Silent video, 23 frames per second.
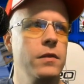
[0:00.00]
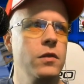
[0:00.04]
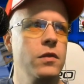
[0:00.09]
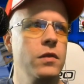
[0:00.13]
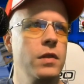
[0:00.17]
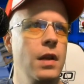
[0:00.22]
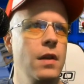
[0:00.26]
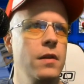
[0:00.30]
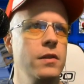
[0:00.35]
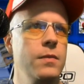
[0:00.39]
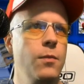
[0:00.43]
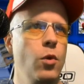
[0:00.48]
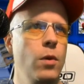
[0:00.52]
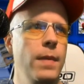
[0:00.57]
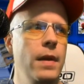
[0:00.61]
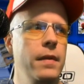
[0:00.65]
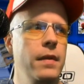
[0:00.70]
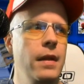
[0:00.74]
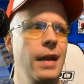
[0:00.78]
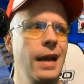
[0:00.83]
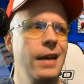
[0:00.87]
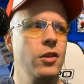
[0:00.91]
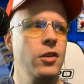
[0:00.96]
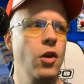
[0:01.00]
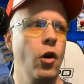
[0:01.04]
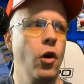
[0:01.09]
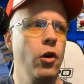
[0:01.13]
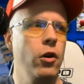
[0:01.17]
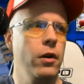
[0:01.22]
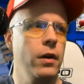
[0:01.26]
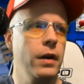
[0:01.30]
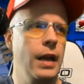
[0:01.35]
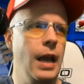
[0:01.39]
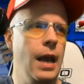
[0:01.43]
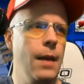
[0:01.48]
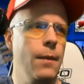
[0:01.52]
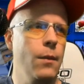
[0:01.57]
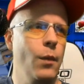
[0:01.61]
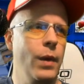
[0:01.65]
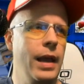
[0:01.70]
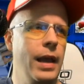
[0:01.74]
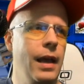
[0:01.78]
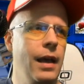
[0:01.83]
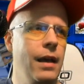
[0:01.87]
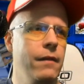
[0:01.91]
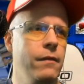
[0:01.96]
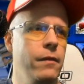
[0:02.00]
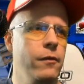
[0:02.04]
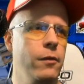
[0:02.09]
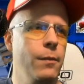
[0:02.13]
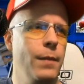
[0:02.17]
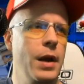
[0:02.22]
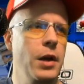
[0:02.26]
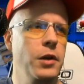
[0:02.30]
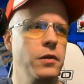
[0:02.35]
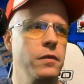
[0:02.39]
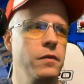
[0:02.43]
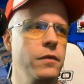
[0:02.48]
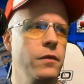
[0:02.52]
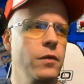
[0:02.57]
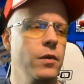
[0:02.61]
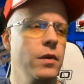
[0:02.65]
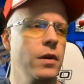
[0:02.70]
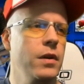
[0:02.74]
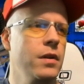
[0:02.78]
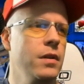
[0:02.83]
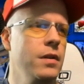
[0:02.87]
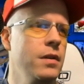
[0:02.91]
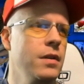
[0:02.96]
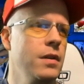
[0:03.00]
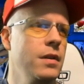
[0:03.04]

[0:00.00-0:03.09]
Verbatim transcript: So tell us more about the next horror game we have information for.